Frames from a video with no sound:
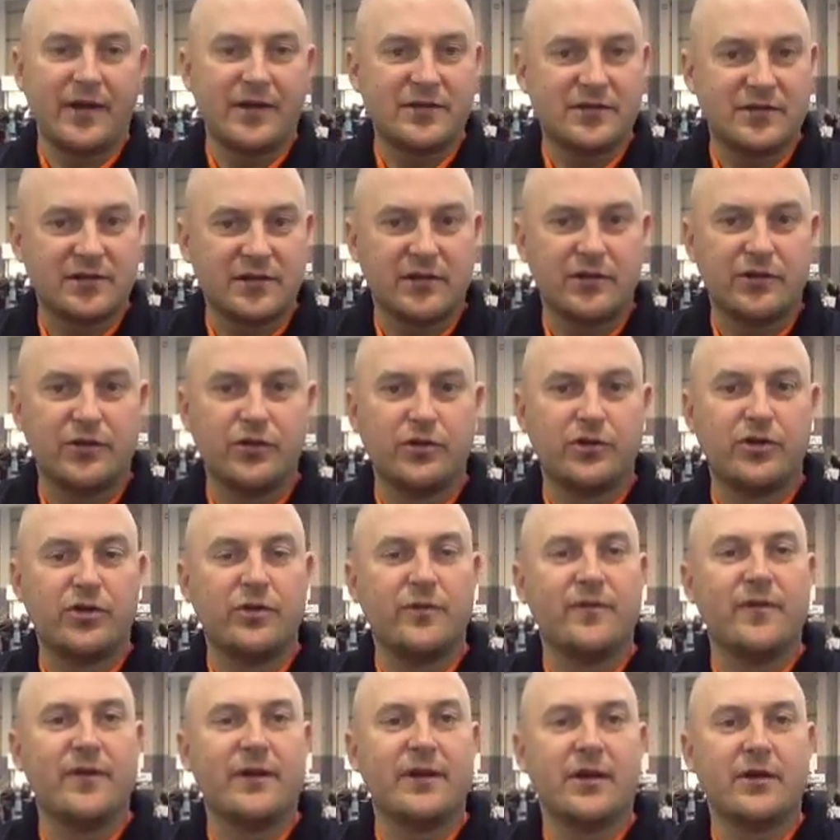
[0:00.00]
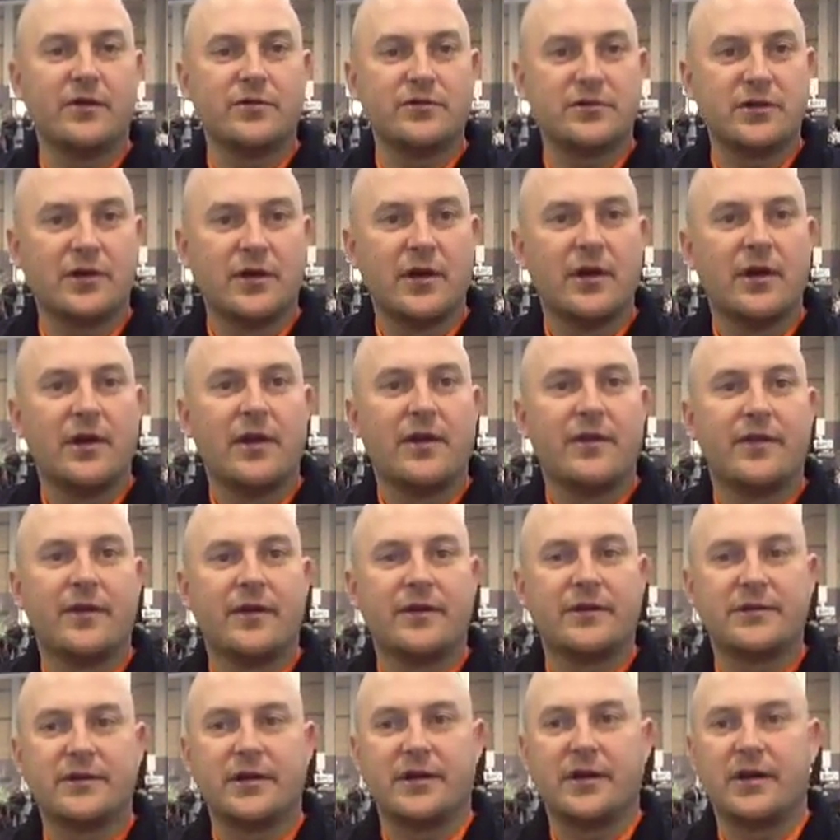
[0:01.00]
some nice YouTube videos
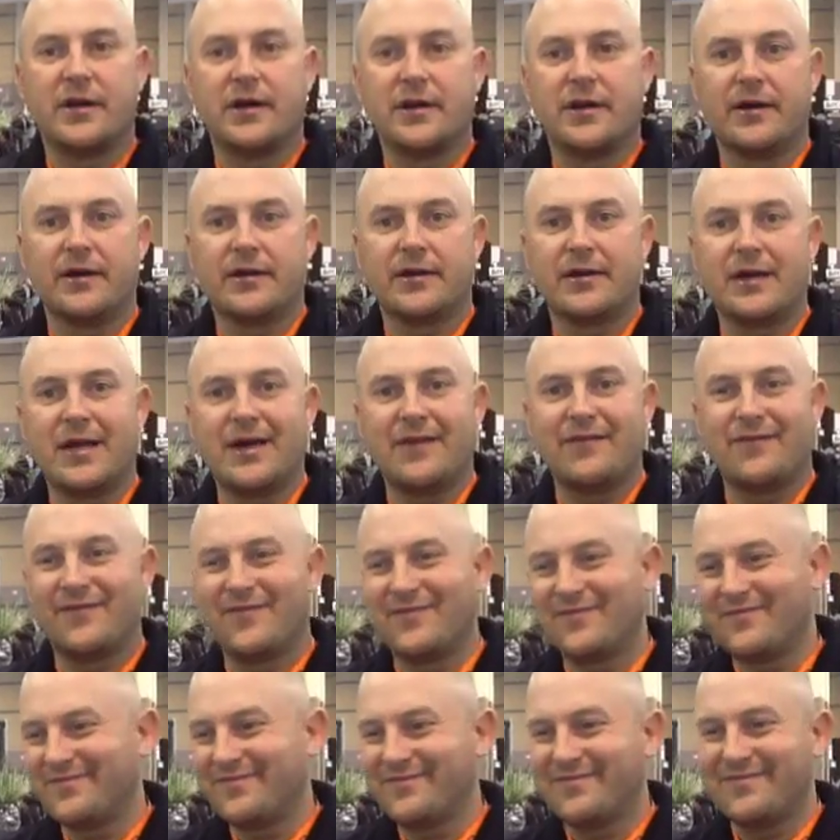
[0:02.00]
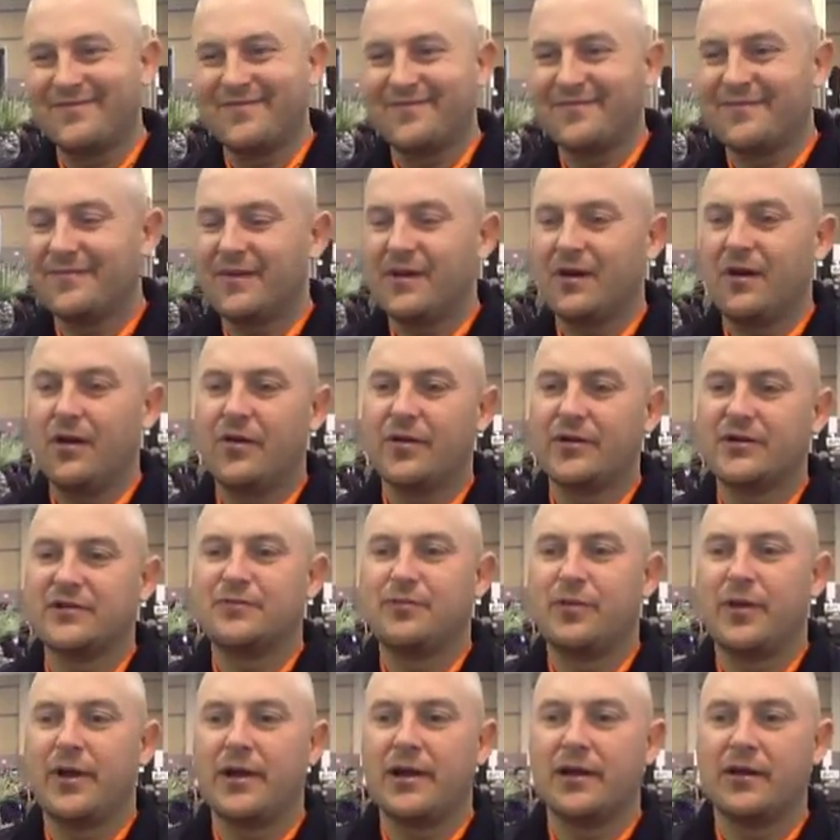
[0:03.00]
that kind of
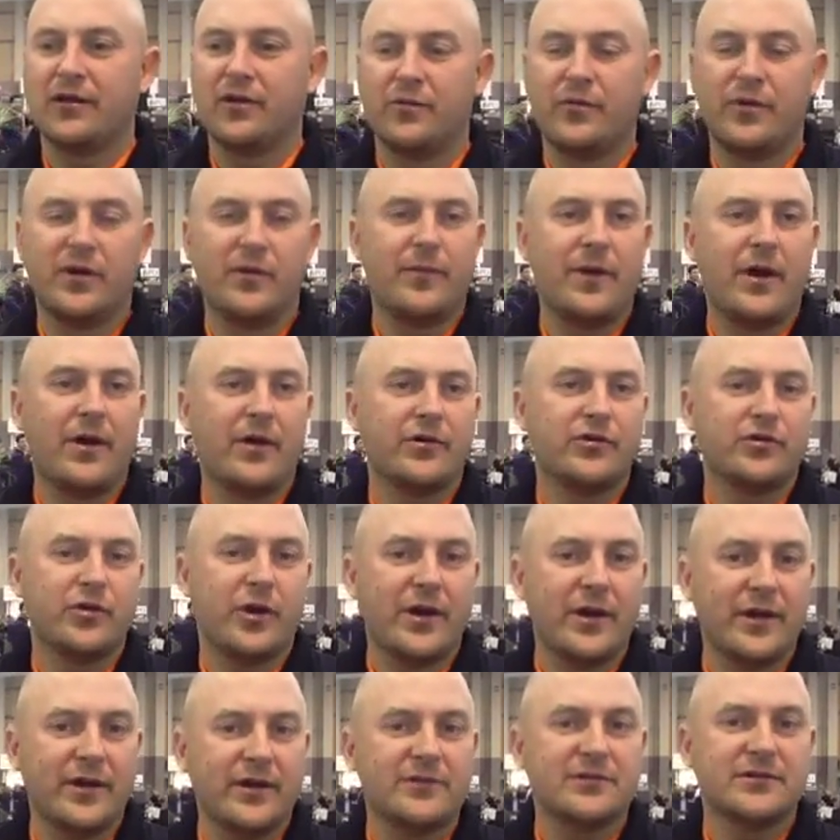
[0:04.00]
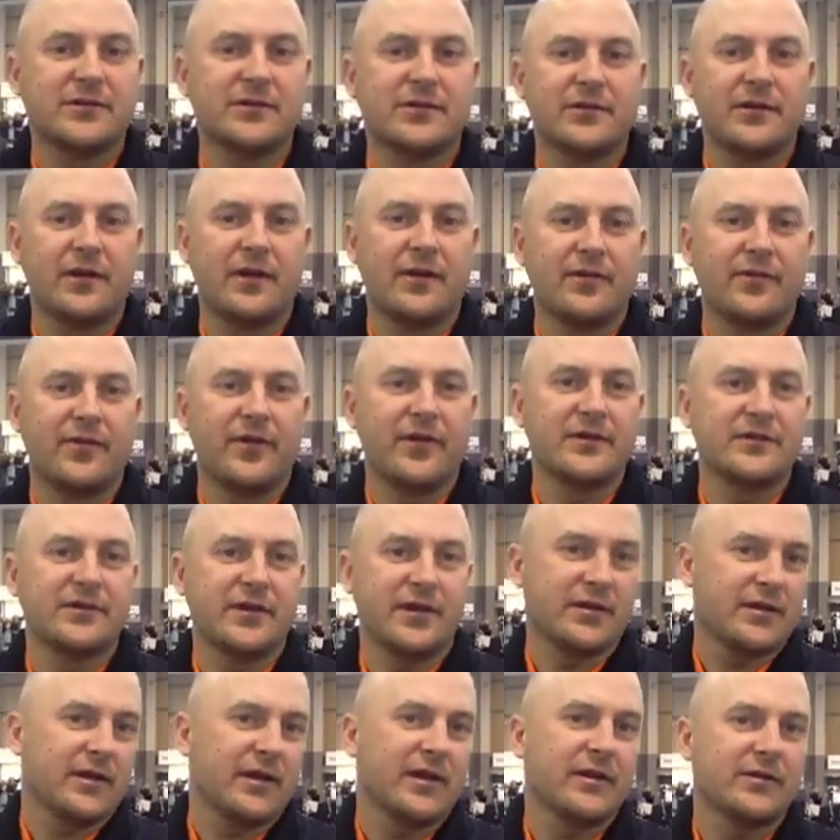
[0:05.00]
explain a little bit about our trainings
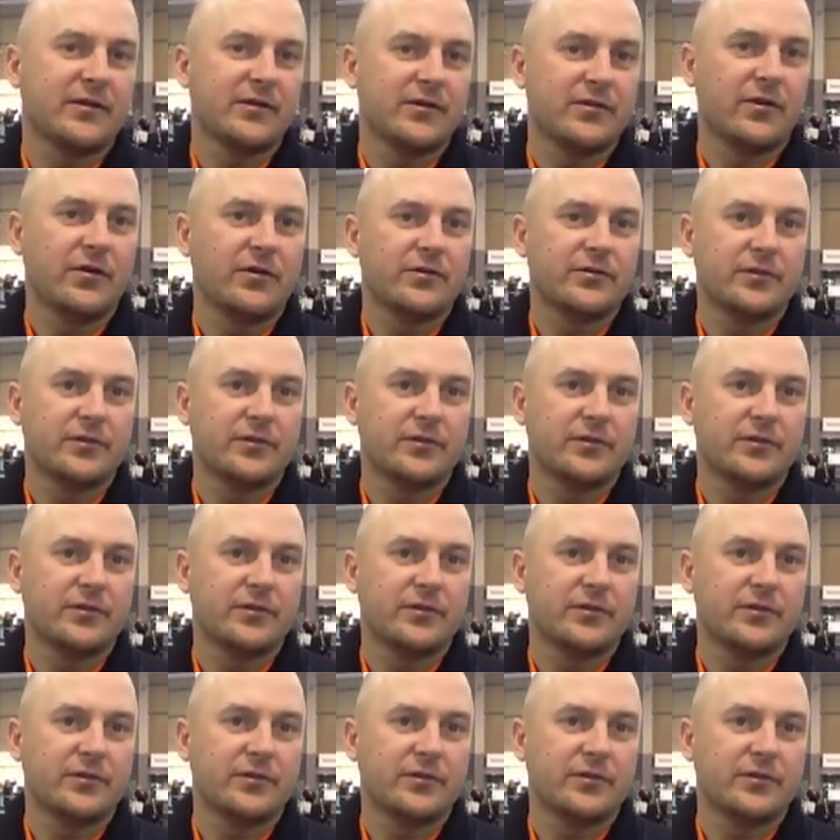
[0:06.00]
and things like that.